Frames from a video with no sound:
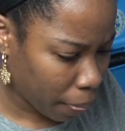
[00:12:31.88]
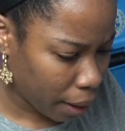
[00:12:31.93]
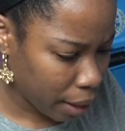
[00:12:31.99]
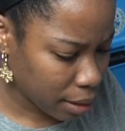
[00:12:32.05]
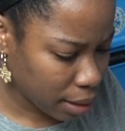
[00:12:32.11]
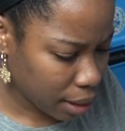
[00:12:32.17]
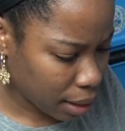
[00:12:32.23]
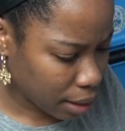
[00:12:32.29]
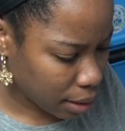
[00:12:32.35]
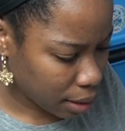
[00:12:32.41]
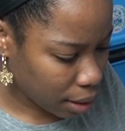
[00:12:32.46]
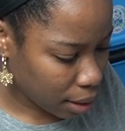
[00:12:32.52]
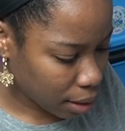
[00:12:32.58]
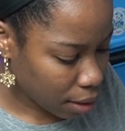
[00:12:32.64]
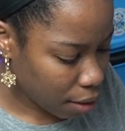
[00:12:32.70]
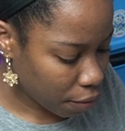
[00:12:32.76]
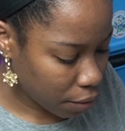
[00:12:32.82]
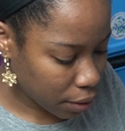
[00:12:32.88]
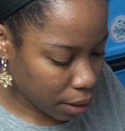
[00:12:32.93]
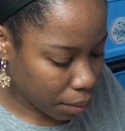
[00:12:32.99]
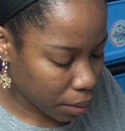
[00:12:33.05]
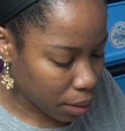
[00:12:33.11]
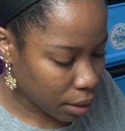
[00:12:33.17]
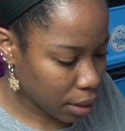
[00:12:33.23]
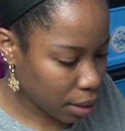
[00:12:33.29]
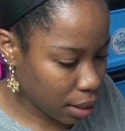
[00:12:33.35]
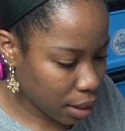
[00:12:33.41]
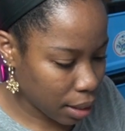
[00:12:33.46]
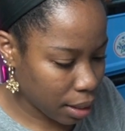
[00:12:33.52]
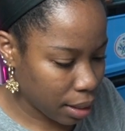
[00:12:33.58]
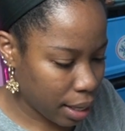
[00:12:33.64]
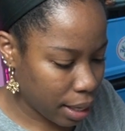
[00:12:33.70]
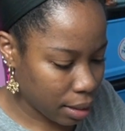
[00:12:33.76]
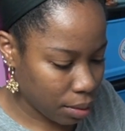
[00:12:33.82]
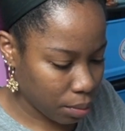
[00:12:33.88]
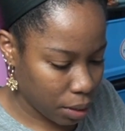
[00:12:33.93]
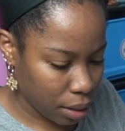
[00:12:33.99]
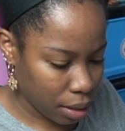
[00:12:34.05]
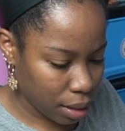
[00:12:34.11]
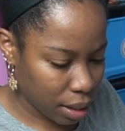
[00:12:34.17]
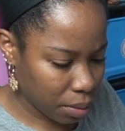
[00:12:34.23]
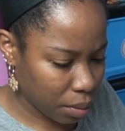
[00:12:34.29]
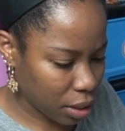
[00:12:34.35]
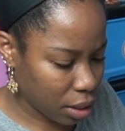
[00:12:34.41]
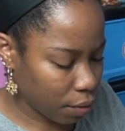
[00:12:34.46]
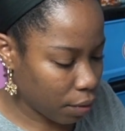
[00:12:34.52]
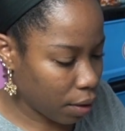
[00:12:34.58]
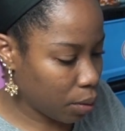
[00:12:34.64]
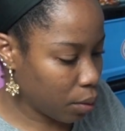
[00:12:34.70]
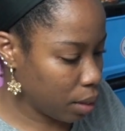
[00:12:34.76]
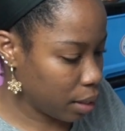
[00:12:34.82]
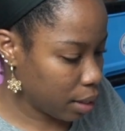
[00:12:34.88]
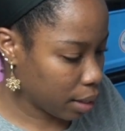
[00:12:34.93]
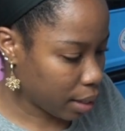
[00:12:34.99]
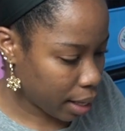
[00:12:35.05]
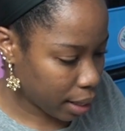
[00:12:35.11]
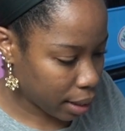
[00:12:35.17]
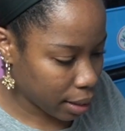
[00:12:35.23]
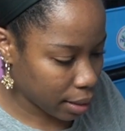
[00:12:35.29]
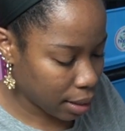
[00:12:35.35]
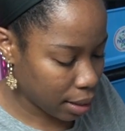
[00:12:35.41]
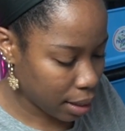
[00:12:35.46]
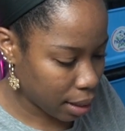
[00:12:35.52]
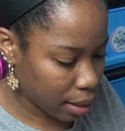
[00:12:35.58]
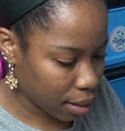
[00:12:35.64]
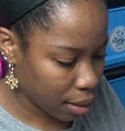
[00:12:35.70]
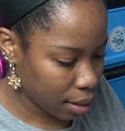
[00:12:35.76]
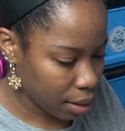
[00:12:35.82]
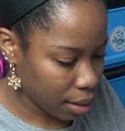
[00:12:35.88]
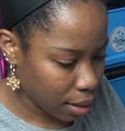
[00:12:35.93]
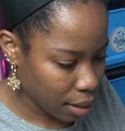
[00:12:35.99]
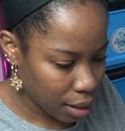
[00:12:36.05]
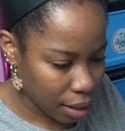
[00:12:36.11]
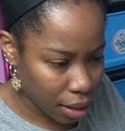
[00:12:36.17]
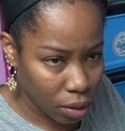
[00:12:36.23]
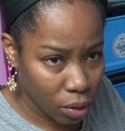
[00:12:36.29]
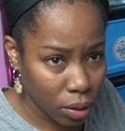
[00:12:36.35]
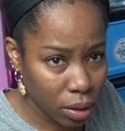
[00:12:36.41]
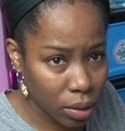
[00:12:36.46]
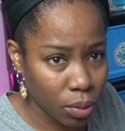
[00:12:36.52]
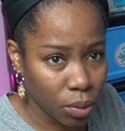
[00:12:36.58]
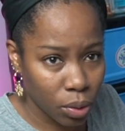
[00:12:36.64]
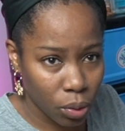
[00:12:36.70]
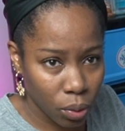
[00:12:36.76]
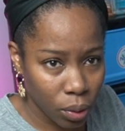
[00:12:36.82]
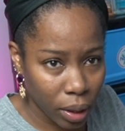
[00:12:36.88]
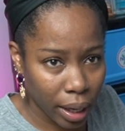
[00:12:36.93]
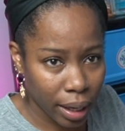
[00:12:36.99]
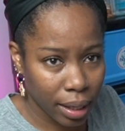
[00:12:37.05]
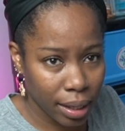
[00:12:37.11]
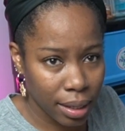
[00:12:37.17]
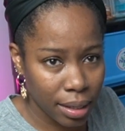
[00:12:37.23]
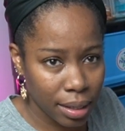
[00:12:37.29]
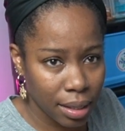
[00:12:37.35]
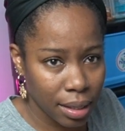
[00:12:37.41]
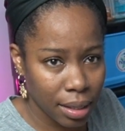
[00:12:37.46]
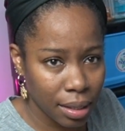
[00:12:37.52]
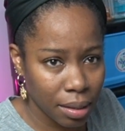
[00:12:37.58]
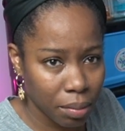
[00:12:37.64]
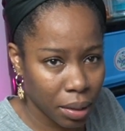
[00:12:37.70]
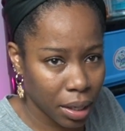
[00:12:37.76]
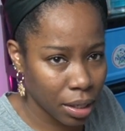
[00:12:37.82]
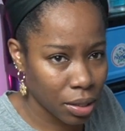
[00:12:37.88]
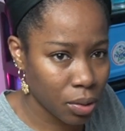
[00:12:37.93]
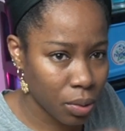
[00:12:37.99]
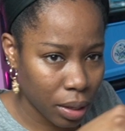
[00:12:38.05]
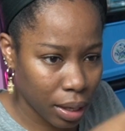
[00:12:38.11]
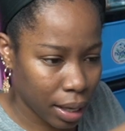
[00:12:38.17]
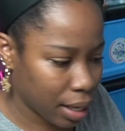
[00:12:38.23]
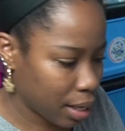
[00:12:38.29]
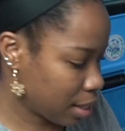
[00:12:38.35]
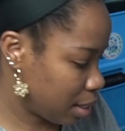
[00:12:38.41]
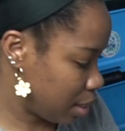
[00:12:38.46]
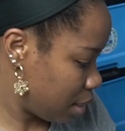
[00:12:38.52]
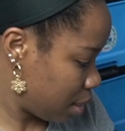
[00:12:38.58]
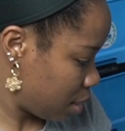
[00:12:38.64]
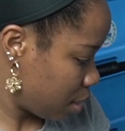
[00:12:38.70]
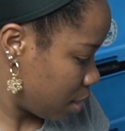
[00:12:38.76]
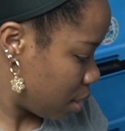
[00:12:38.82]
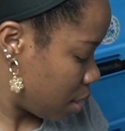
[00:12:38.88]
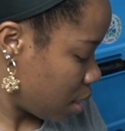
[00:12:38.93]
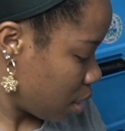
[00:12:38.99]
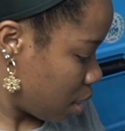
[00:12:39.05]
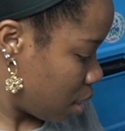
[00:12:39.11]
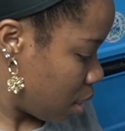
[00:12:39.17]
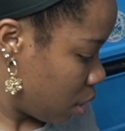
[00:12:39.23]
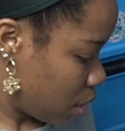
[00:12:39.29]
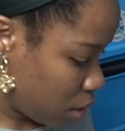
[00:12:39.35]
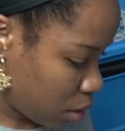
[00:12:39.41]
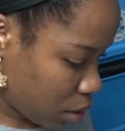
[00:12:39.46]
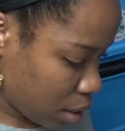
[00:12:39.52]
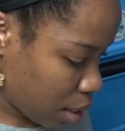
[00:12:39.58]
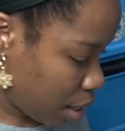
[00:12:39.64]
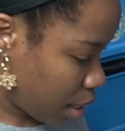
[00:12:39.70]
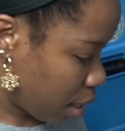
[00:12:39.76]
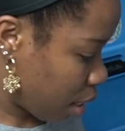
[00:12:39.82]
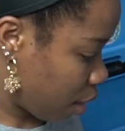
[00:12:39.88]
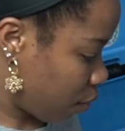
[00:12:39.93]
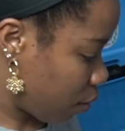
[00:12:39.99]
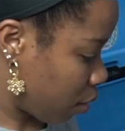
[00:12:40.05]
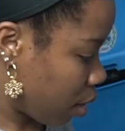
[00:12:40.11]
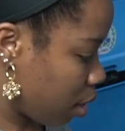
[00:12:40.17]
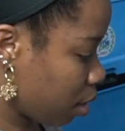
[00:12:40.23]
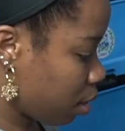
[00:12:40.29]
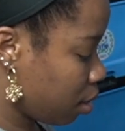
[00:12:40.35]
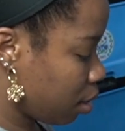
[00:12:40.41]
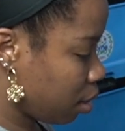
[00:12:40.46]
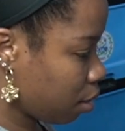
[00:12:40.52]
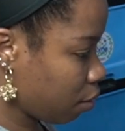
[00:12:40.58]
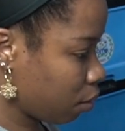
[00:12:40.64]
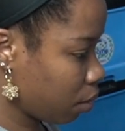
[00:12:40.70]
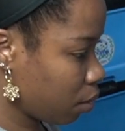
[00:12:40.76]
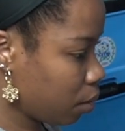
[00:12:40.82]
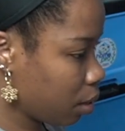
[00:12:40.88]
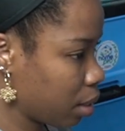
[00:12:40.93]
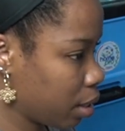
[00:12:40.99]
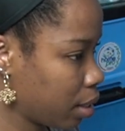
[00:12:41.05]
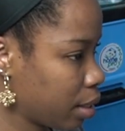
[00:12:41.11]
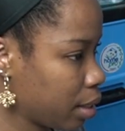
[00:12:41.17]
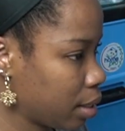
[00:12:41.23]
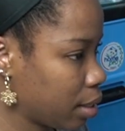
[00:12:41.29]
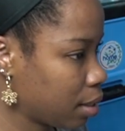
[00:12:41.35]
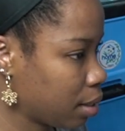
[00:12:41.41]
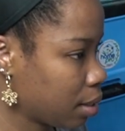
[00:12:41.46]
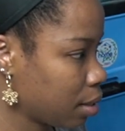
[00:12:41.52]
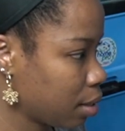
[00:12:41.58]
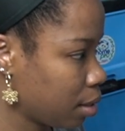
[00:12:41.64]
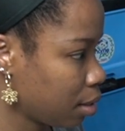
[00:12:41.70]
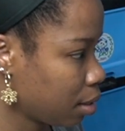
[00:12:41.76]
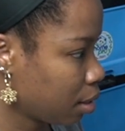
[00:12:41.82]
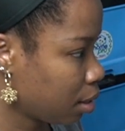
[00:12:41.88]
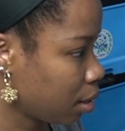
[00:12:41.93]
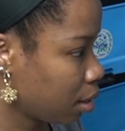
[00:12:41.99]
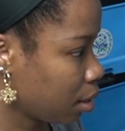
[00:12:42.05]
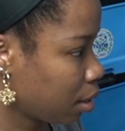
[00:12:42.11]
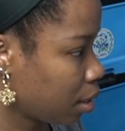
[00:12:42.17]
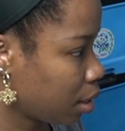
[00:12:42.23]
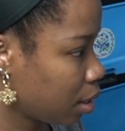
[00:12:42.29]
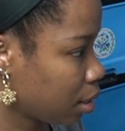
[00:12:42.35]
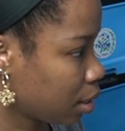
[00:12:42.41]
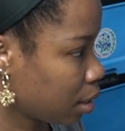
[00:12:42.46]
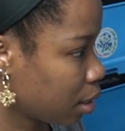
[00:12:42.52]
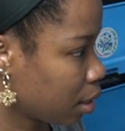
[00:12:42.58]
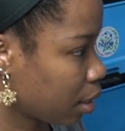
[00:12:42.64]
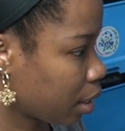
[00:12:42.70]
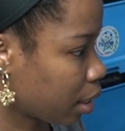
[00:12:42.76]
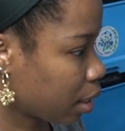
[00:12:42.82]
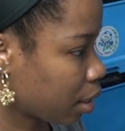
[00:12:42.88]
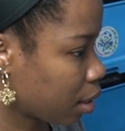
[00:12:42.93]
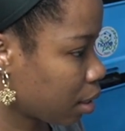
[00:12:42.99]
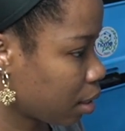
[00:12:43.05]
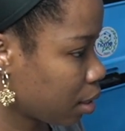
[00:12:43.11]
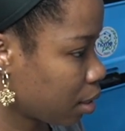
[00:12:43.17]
it's a little uncomfortable to turn it that way. Especially if I'm holding it like this. Like, you know, it would go like this, but it's going like this. You can like if I'm holding this, turn it like